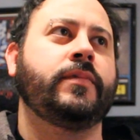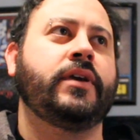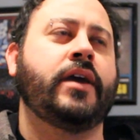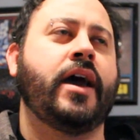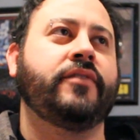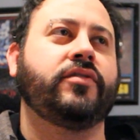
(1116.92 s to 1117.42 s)

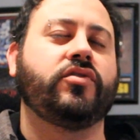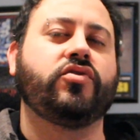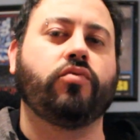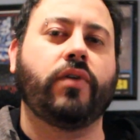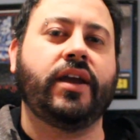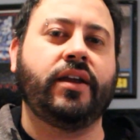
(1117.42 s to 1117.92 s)
has a
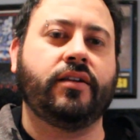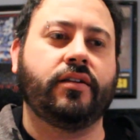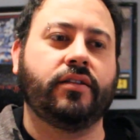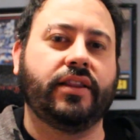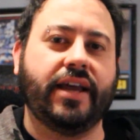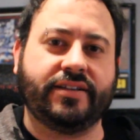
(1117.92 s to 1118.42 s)
great
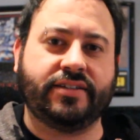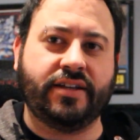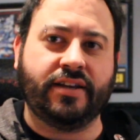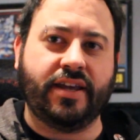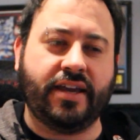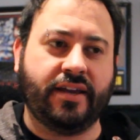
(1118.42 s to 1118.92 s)

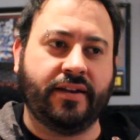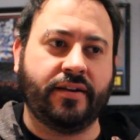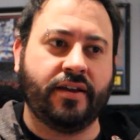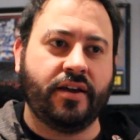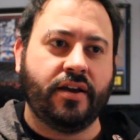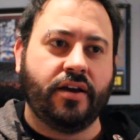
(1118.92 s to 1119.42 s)
lesson in
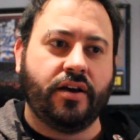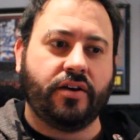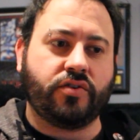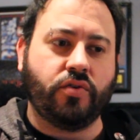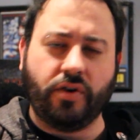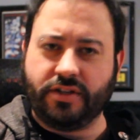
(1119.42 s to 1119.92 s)

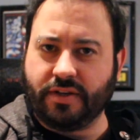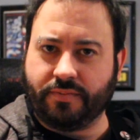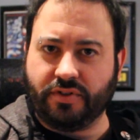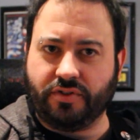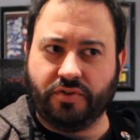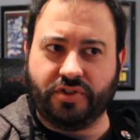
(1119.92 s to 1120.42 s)
chord
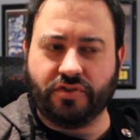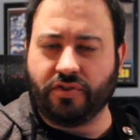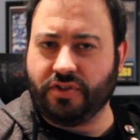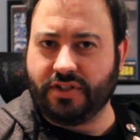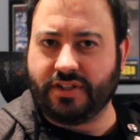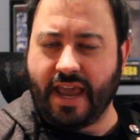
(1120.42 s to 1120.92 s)
substitutions, or
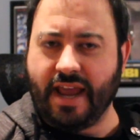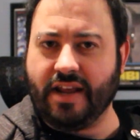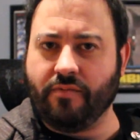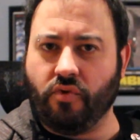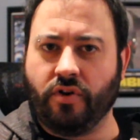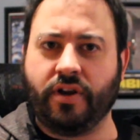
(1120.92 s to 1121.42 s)
just
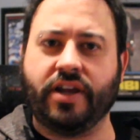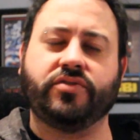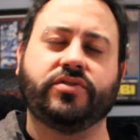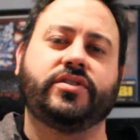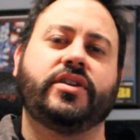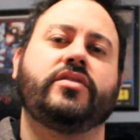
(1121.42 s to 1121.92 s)
adding more
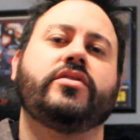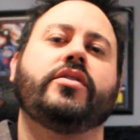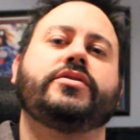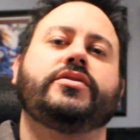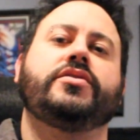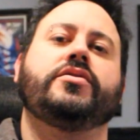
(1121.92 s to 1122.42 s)
interesting
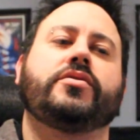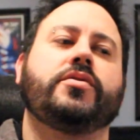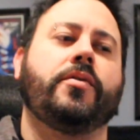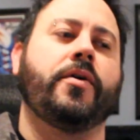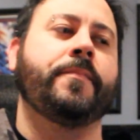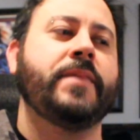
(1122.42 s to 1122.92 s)
notes to your
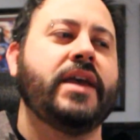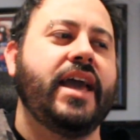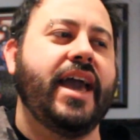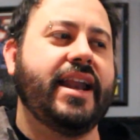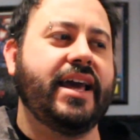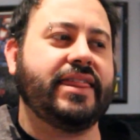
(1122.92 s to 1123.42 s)
chord.
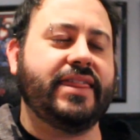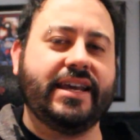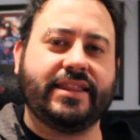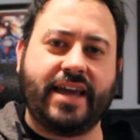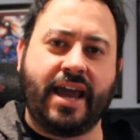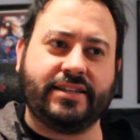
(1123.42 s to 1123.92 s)
And I
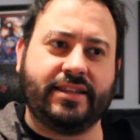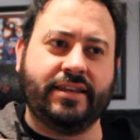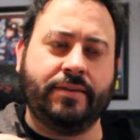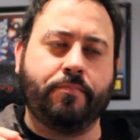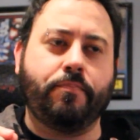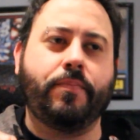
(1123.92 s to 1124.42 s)
think that's
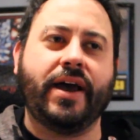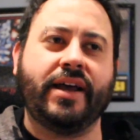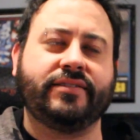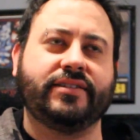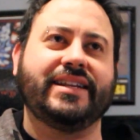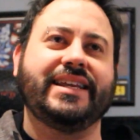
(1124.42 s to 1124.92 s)
the
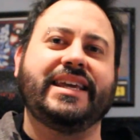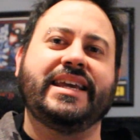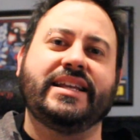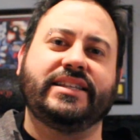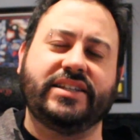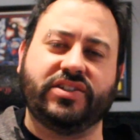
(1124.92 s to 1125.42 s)
best and
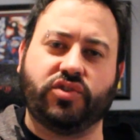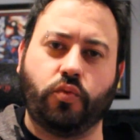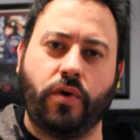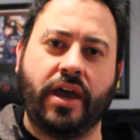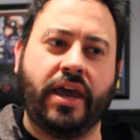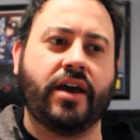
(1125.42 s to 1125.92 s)
easiest
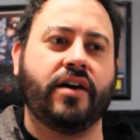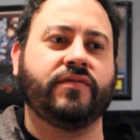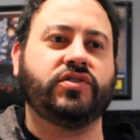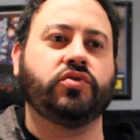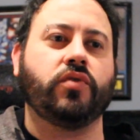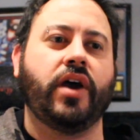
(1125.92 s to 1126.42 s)
way of
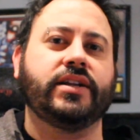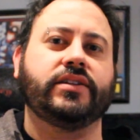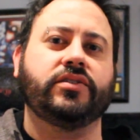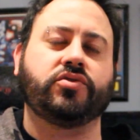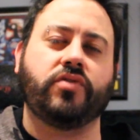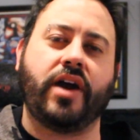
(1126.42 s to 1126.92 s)
trying to
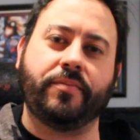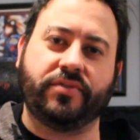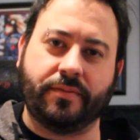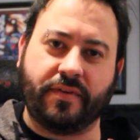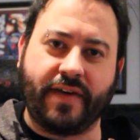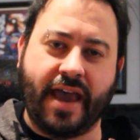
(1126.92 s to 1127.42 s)
describe
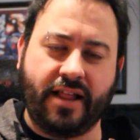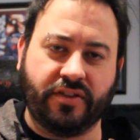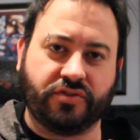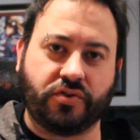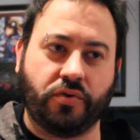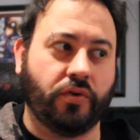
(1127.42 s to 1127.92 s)
some of
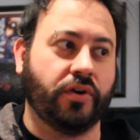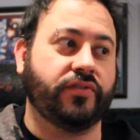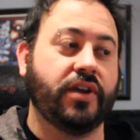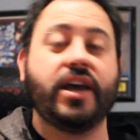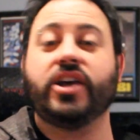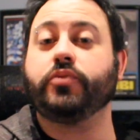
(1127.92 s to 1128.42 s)
Allan's chords.
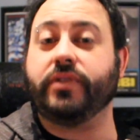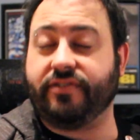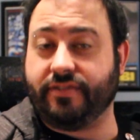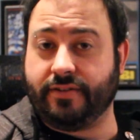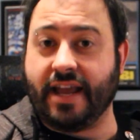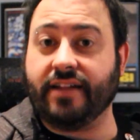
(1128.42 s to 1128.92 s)
It's
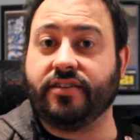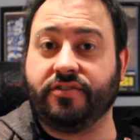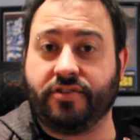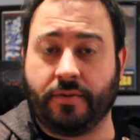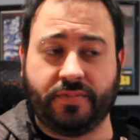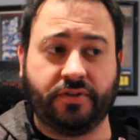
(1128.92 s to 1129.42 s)
with tension
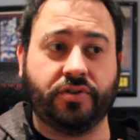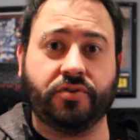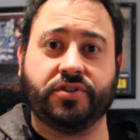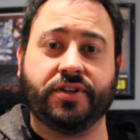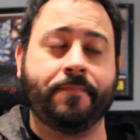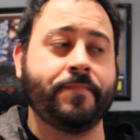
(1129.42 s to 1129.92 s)

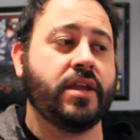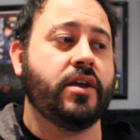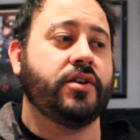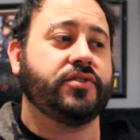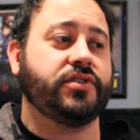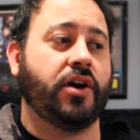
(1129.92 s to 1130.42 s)
substitution.
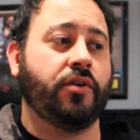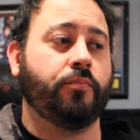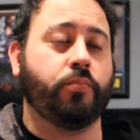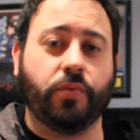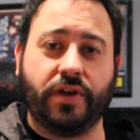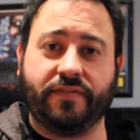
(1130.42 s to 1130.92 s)
So
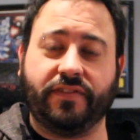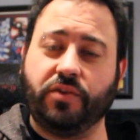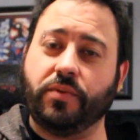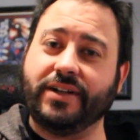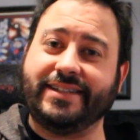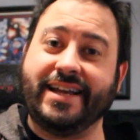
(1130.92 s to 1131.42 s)
briefly,
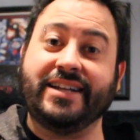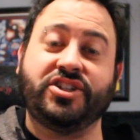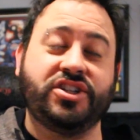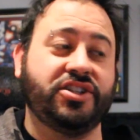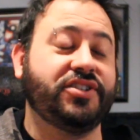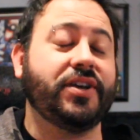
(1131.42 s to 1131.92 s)
what
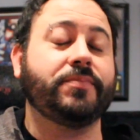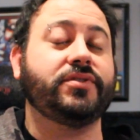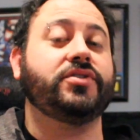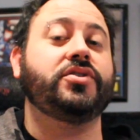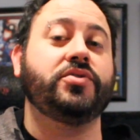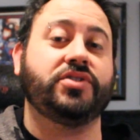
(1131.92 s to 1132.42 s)
tension
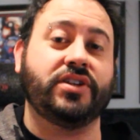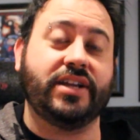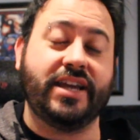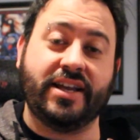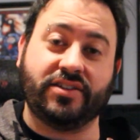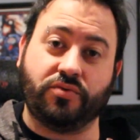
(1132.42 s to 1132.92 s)
substitution
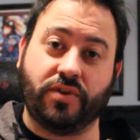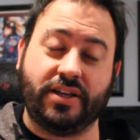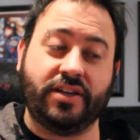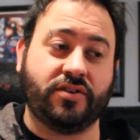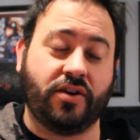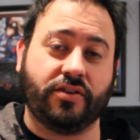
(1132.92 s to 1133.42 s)
is, or what
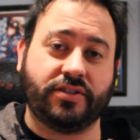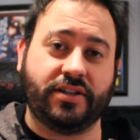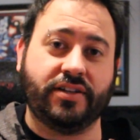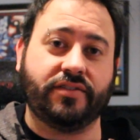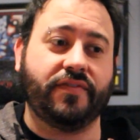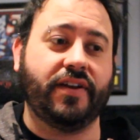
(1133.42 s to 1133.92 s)
he calls in
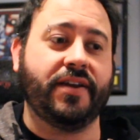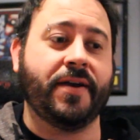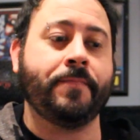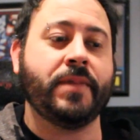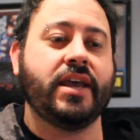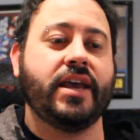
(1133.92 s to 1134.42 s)
his
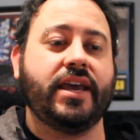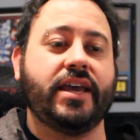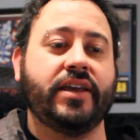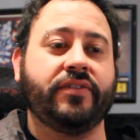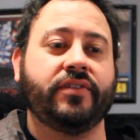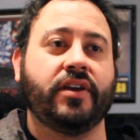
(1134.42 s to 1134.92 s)
video,
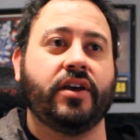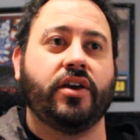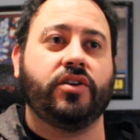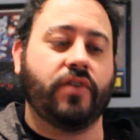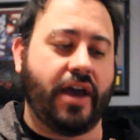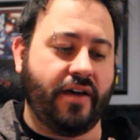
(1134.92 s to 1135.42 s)
is
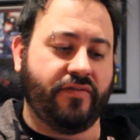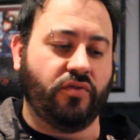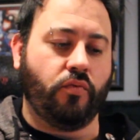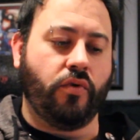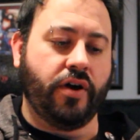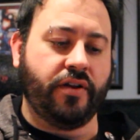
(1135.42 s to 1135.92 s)
you have the
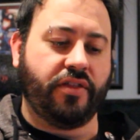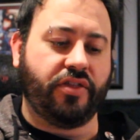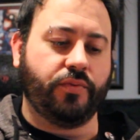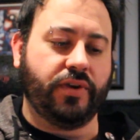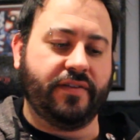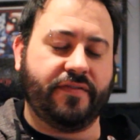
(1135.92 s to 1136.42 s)
1,
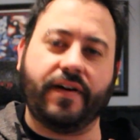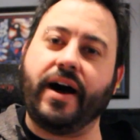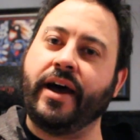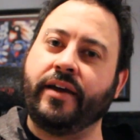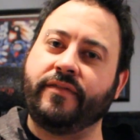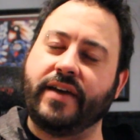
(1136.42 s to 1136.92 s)
3,
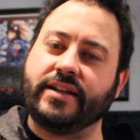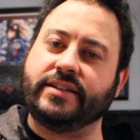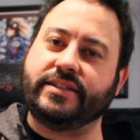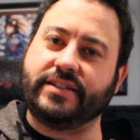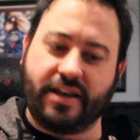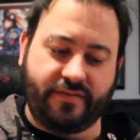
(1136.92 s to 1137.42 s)
5, and
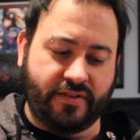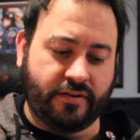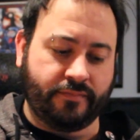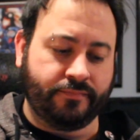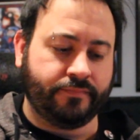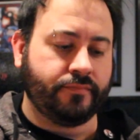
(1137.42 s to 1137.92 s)

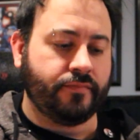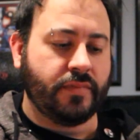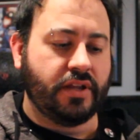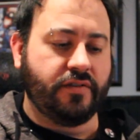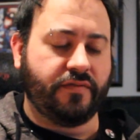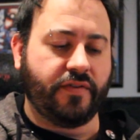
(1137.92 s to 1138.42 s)
7,
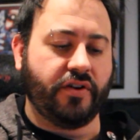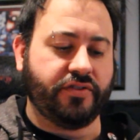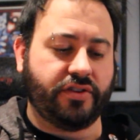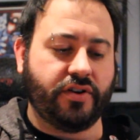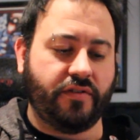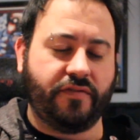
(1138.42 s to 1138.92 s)
your
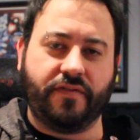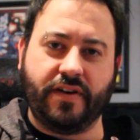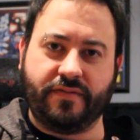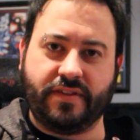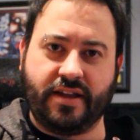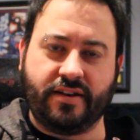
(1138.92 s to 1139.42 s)
first, third,
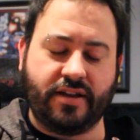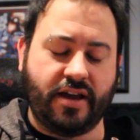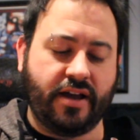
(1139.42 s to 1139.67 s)
fifth, and